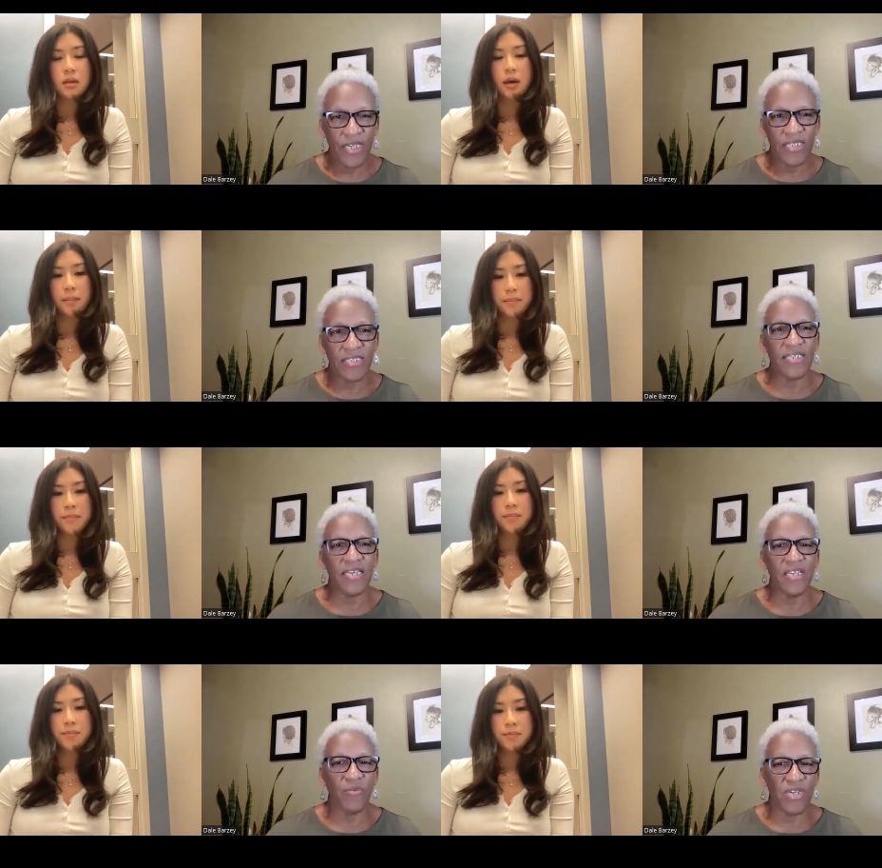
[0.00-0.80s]
Speaker 1: Yeah.
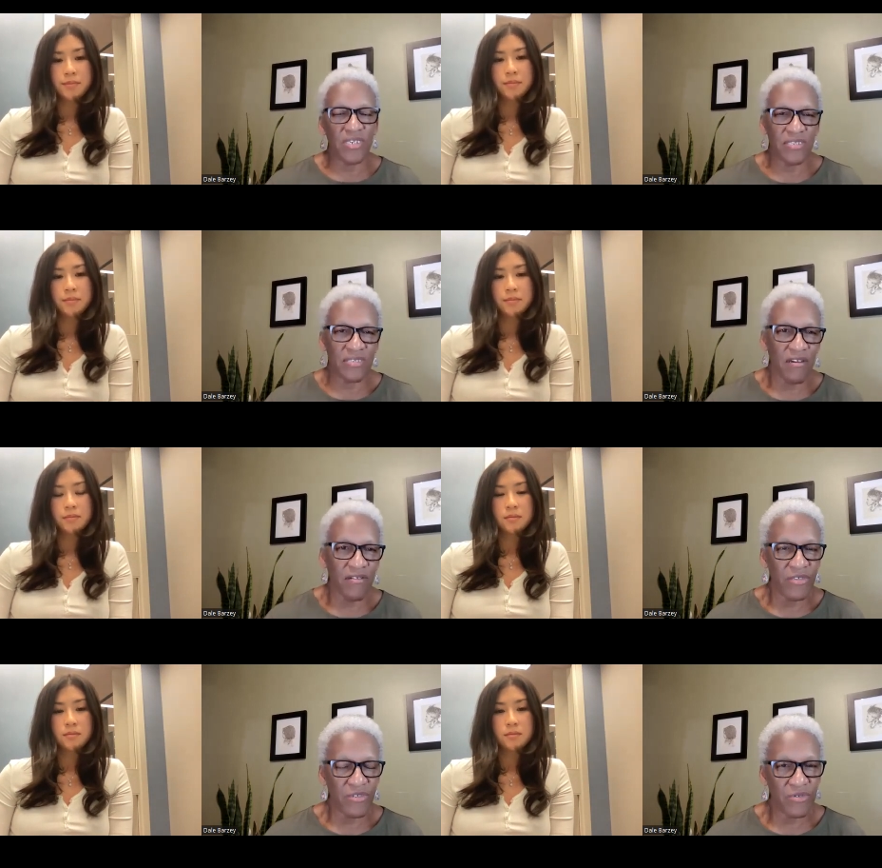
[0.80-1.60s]
Did anyone
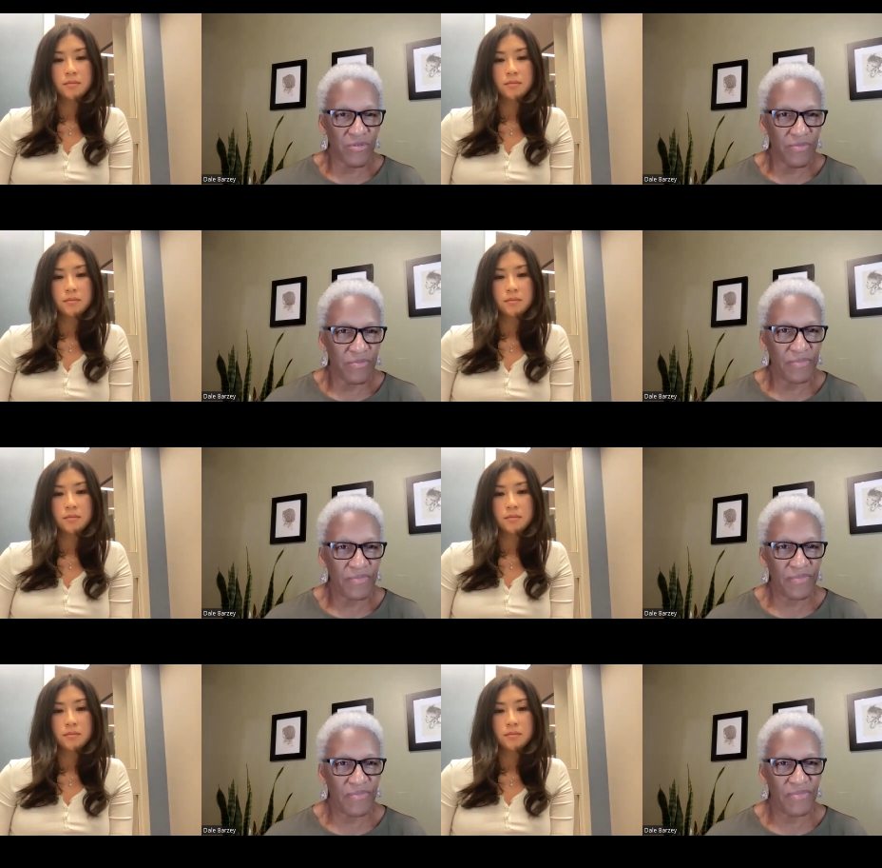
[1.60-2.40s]
discourage you?
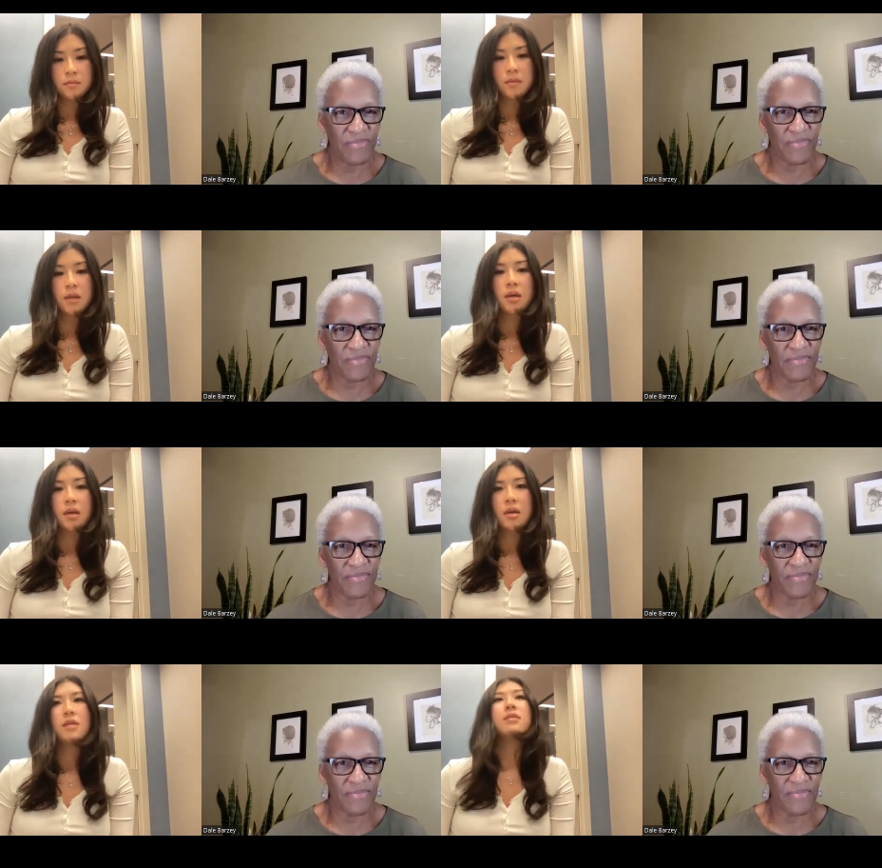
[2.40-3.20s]

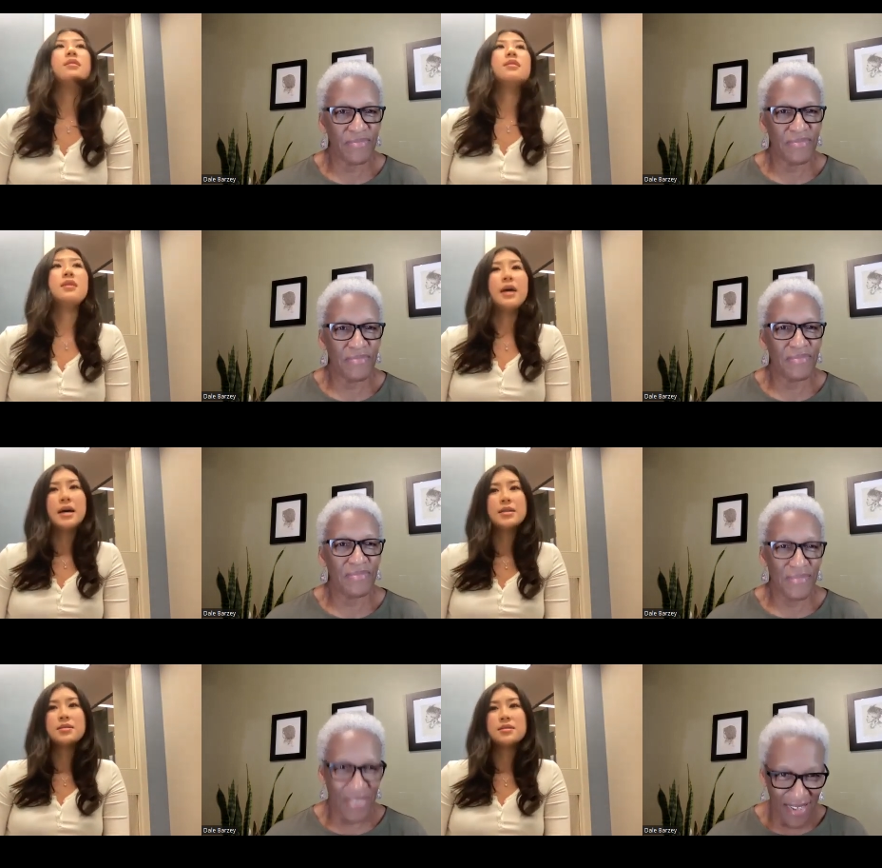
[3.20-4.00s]

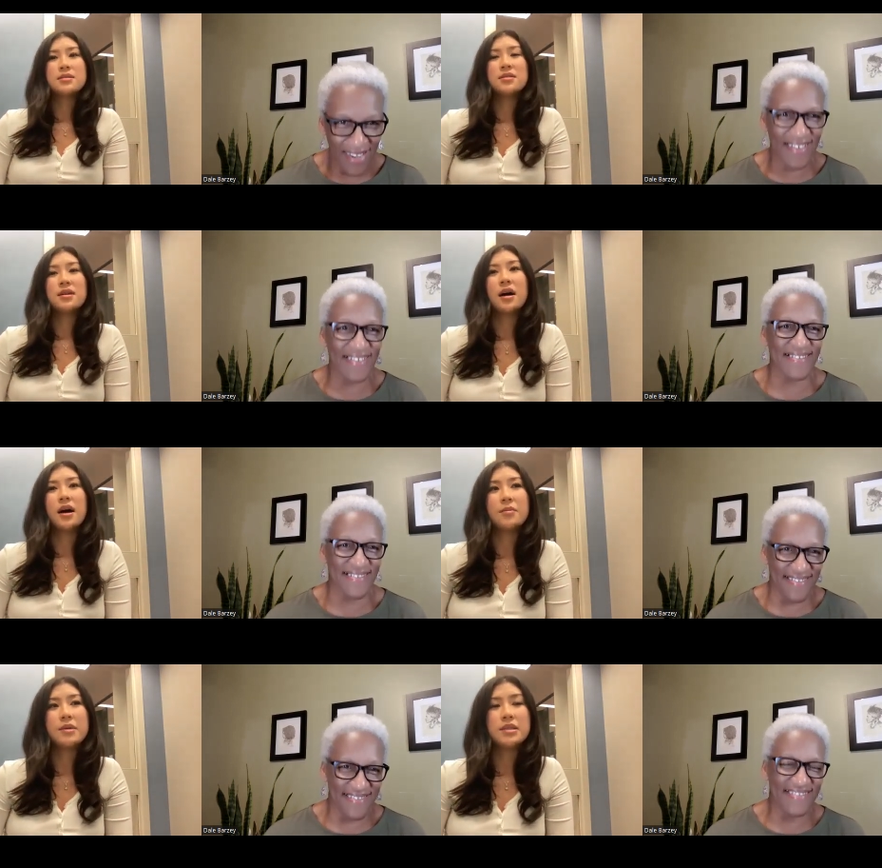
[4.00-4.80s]
Speaker 2: Yes,
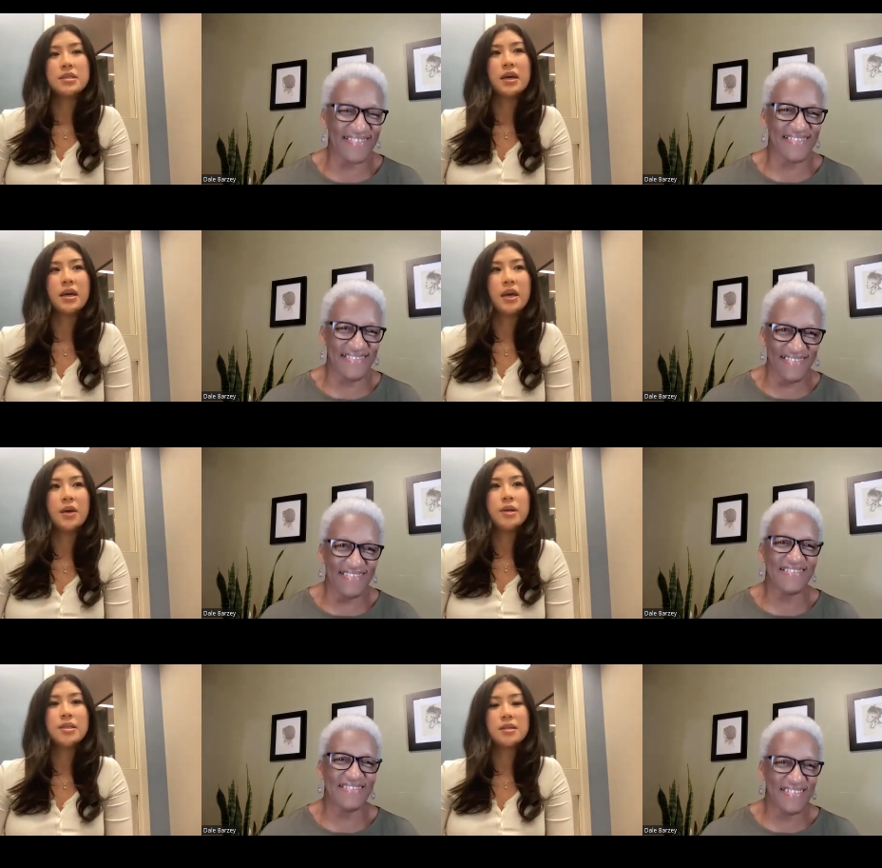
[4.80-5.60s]
I would mm-hmm. say
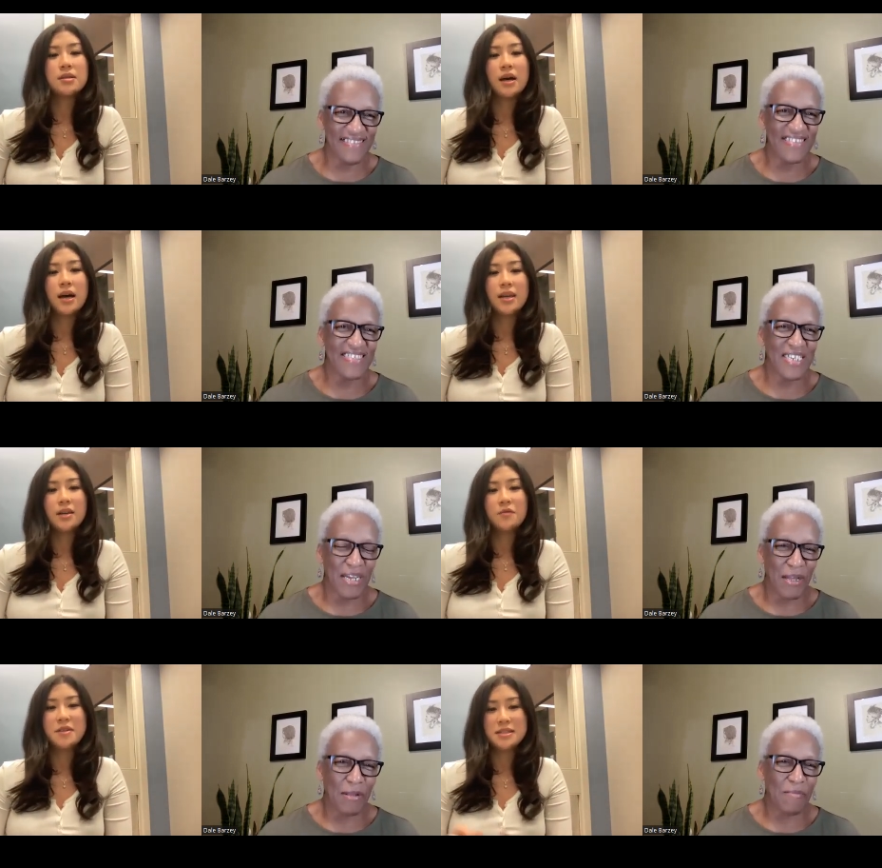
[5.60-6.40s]
it wasn't, I
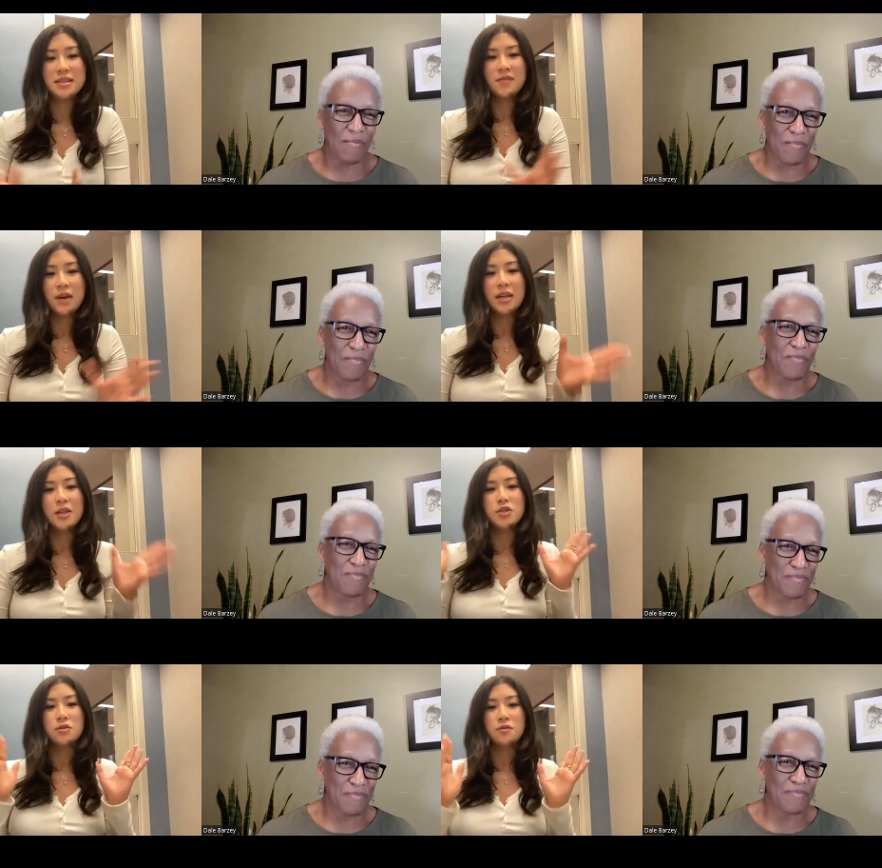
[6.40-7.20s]
didn't receive
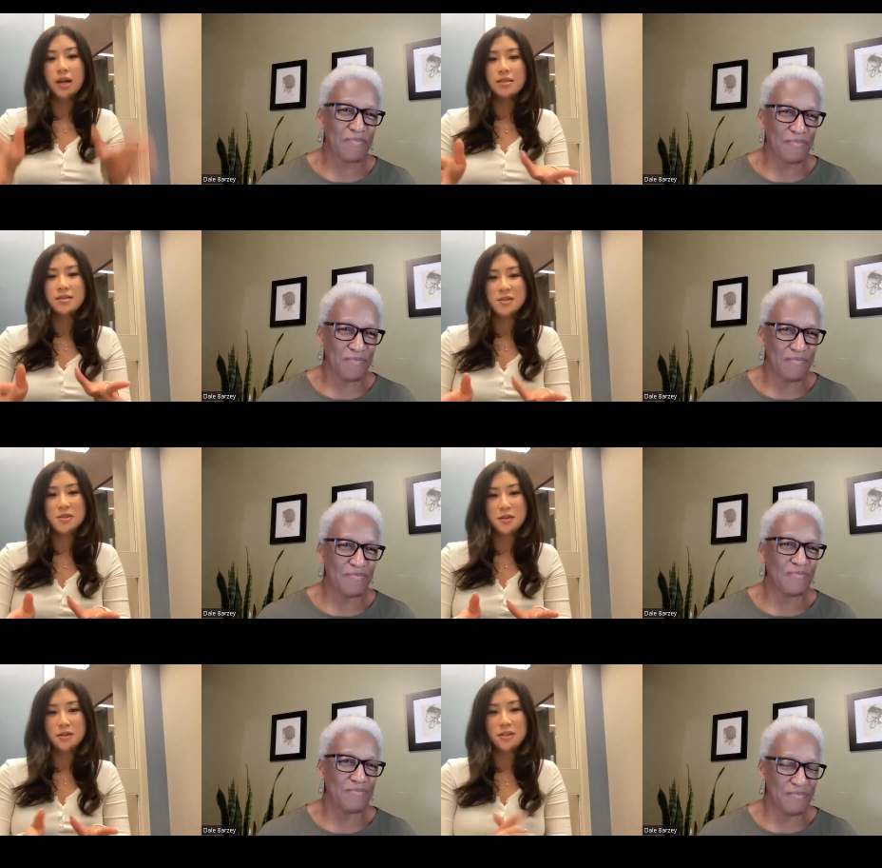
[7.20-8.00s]
any direct
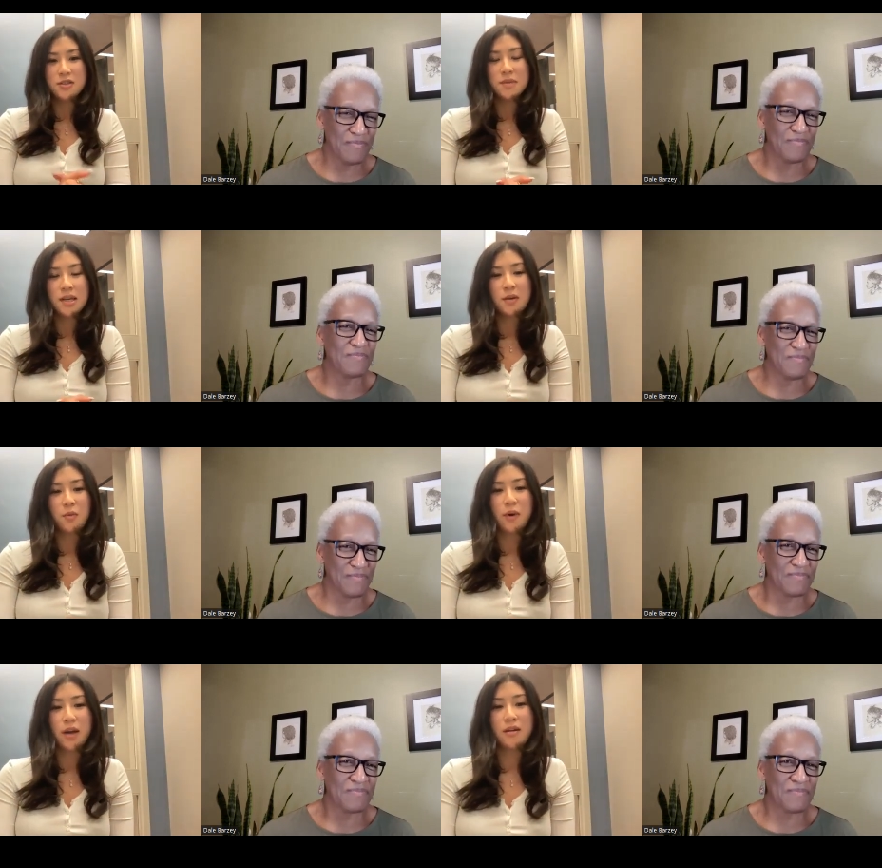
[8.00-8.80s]

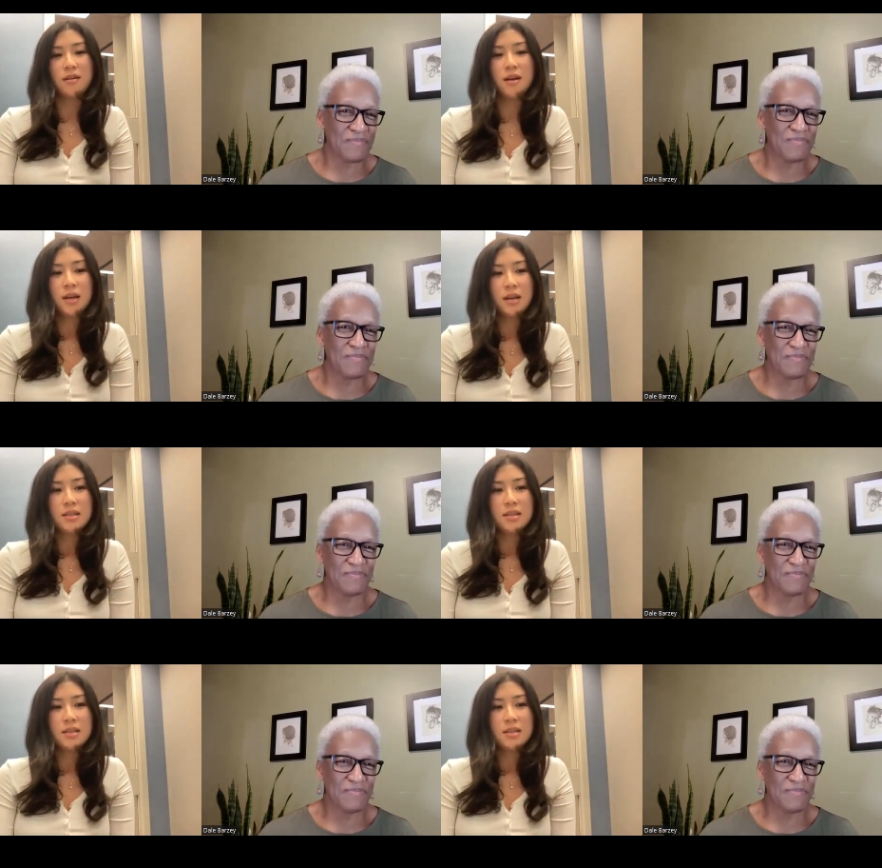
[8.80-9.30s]
discouragement where mm-hmm.